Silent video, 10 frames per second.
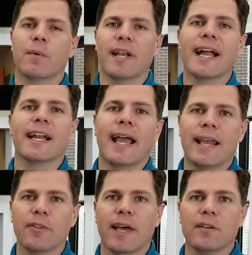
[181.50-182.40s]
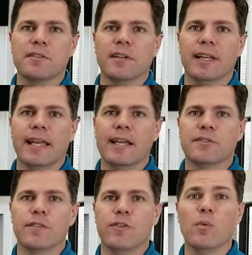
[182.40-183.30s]
going to handle that on Sunday.
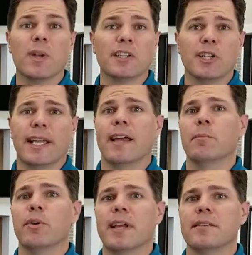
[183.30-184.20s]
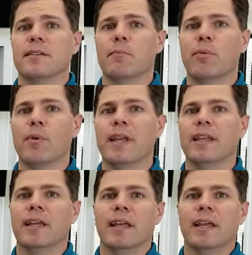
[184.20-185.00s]
So if you want to check out a book at some point,